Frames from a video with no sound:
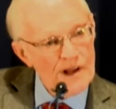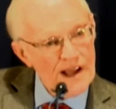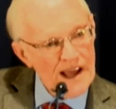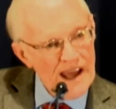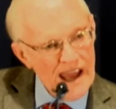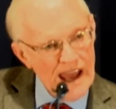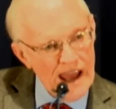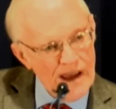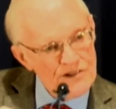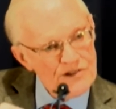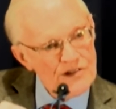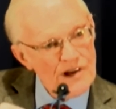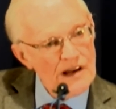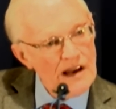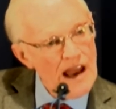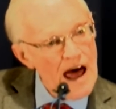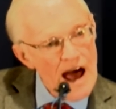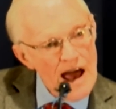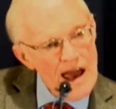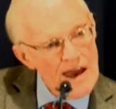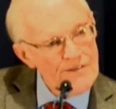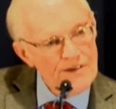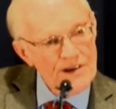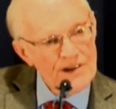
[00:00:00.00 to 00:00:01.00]
He is
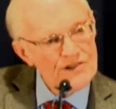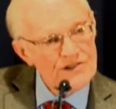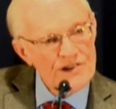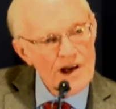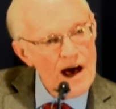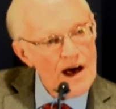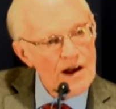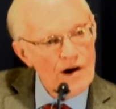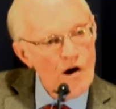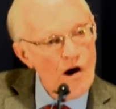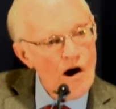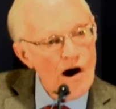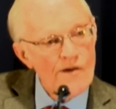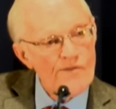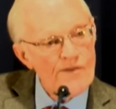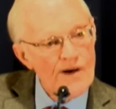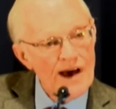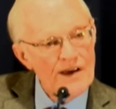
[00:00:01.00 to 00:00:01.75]
alive. He's not off.